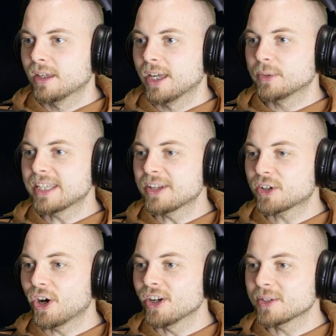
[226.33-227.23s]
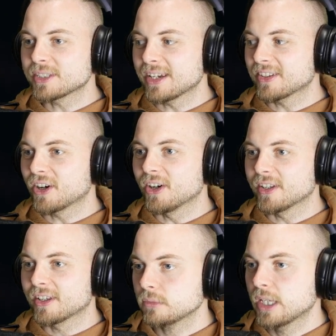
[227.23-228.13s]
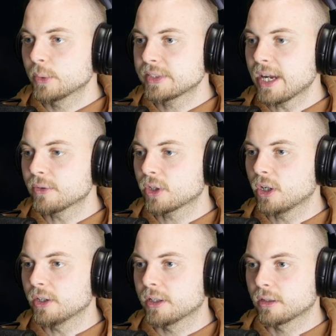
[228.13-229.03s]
He was there in the corner! He was there in the corner!